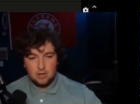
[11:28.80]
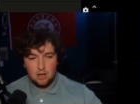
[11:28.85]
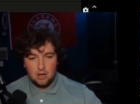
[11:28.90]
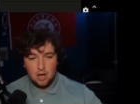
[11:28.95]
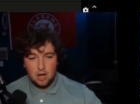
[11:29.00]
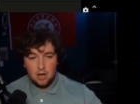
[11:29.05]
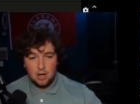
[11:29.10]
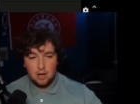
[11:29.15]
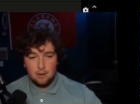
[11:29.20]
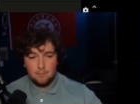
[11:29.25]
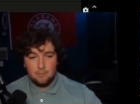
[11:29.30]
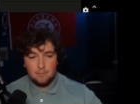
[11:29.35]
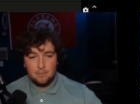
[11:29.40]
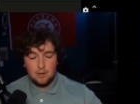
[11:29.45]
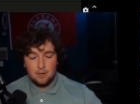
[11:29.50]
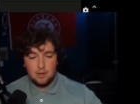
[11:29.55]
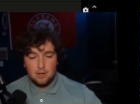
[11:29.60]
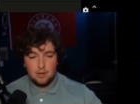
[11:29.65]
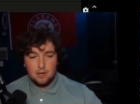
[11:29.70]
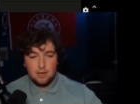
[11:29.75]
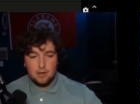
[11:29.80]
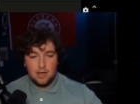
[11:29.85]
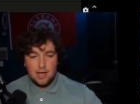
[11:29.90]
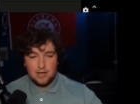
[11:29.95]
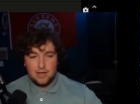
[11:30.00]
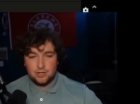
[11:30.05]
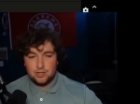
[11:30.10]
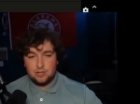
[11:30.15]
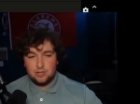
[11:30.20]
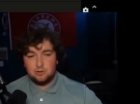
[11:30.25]
And
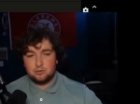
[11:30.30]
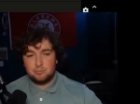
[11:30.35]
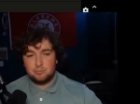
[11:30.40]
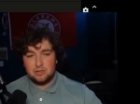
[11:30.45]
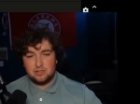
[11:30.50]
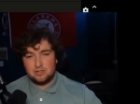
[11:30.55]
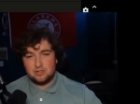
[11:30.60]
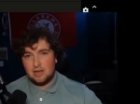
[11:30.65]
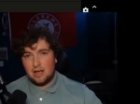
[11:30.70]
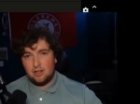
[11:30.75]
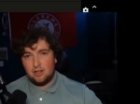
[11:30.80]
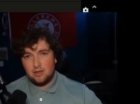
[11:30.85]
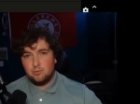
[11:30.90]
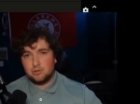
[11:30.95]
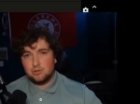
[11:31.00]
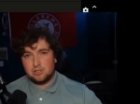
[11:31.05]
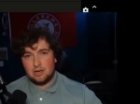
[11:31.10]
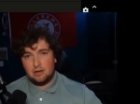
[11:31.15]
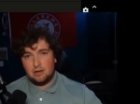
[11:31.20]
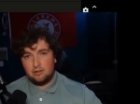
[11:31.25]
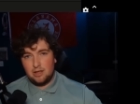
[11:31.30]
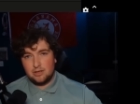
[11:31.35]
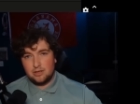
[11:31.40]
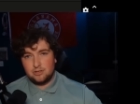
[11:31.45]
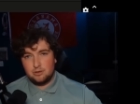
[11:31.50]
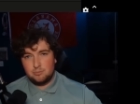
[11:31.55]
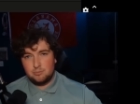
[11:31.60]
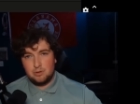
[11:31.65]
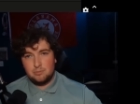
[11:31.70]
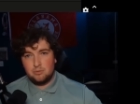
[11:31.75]
Geno's been solid. He was solid last
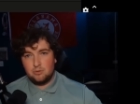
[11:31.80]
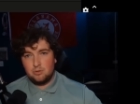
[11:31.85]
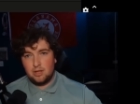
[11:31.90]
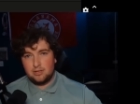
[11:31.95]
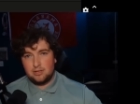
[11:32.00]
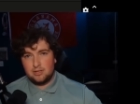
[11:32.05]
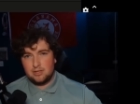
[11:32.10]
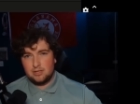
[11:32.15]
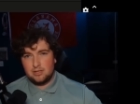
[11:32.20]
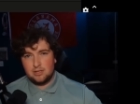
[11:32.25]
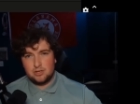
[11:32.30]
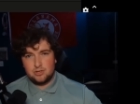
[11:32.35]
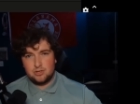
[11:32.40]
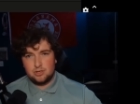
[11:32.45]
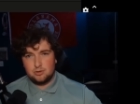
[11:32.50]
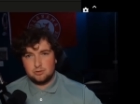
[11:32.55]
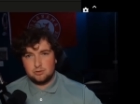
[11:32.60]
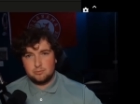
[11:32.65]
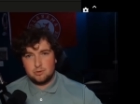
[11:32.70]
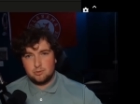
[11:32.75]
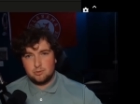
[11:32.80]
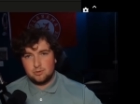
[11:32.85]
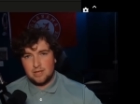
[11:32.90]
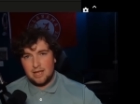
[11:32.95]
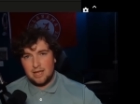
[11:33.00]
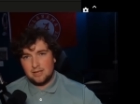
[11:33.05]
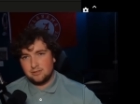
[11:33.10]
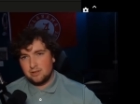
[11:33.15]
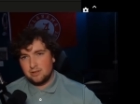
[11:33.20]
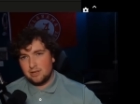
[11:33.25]
year. People like to think that Geno Smith was
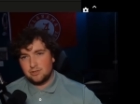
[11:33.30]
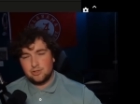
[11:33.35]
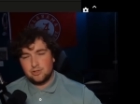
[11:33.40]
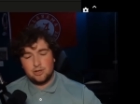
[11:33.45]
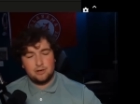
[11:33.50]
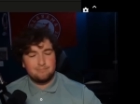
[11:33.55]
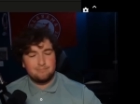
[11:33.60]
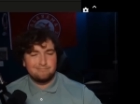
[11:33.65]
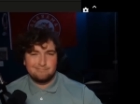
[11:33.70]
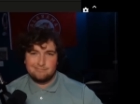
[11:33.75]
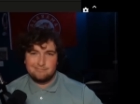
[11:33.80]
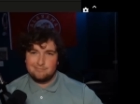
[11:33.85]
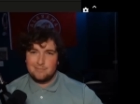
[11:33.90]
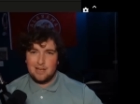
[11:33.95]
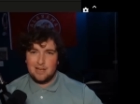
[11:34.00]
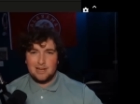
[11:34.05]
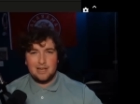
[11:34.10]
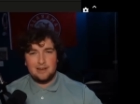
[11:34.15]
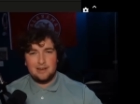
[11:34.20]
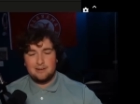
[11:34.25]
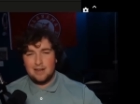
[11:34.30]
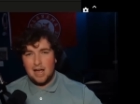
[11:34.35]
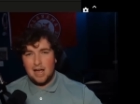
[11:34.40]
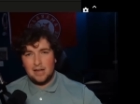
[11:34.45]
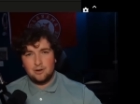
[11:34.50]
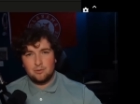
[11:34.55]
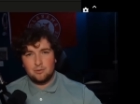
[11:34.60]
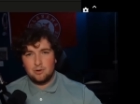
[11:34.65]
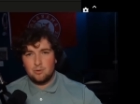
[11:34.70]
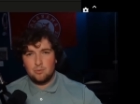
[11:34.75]
ass last year. Again, I
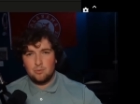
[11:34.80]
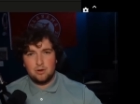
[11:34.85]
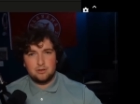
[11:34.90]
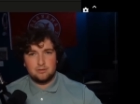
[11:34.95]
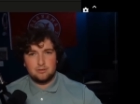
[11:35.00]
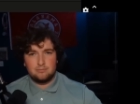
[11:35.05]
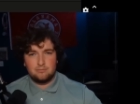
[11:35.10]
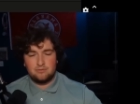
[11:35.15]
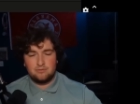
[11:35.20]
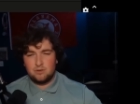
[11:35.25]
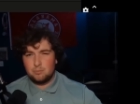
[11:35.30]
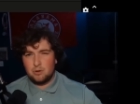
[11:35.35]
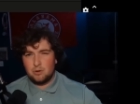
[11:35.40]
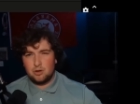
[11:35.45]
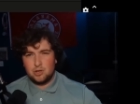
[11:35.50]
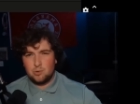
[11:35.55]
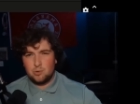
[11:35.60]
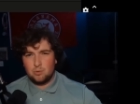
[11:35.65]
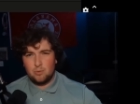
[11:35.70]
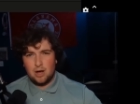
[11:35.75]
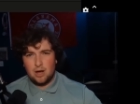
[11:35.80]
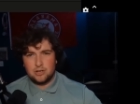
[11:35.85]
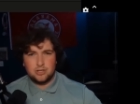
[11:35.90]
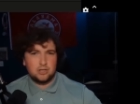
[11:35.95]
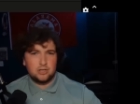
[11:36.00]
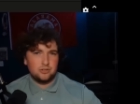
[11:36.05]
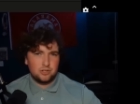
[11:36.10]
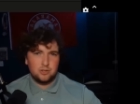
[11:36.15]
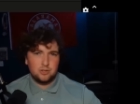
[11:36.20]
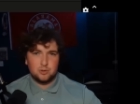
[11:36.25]
don't know what football you were
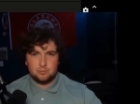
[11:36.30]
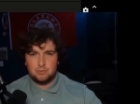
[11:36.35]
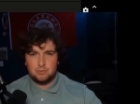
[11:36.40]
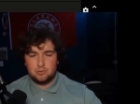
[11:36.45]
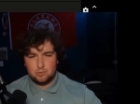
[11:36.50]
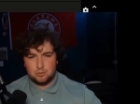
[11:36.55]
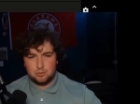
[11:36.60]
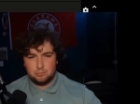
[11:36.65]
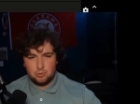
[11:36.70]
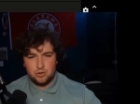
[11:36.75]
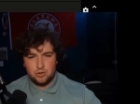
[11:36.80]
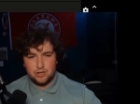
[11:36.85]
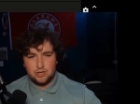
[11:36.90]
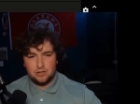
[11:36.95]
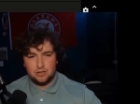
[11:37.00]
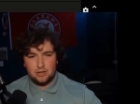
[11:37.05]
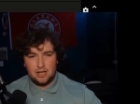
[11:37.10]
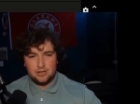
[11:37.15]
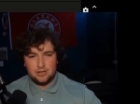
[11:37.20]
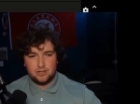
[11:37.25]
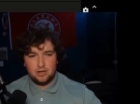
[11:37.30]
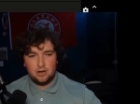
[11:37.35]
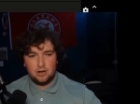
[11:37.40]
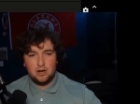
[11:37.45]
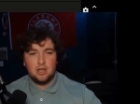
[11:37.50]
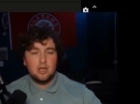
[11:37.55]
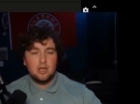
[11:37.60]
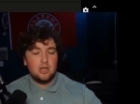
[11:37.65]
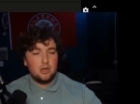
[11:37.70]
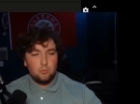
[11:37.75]
watching. Geno Smith was pretty good last year.
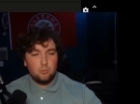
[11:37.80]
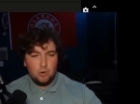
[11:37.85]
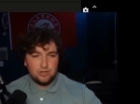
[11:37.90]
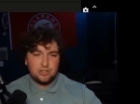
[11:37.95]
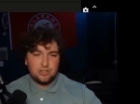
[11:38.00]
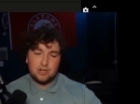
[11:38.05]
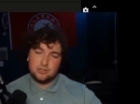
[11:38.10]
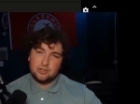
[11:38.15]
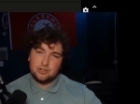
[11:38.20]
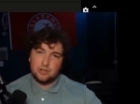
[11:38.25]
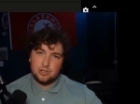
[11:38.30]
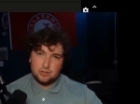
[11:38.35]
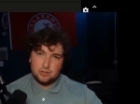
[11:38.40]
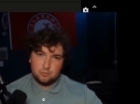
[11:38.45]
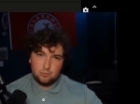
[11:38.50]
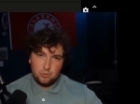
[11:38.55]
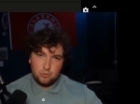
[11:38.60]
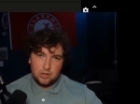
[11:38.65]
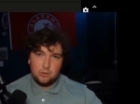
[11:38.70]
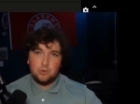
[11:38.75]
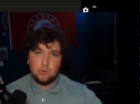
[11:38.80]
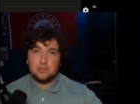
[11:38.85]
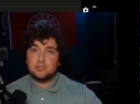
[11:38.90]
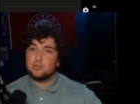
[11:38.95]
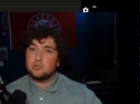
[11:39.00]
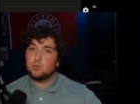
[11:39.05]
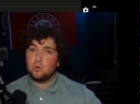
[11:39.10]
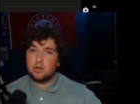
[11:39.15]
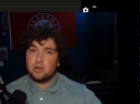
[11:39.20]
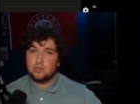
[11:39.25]
Wasn't as good as what he was in
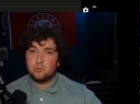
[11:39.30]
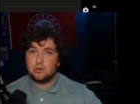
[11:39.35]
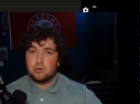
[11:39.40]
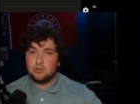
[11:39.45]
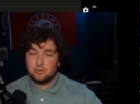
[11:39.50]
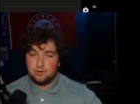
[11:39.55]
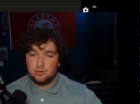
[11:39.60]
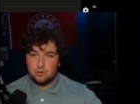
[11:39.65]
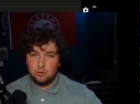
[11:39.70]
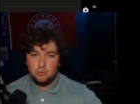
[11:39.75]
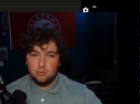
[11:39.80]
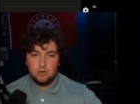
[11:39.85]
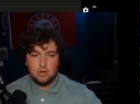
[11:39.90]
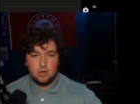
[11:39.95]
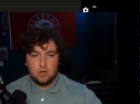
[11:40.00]
2022.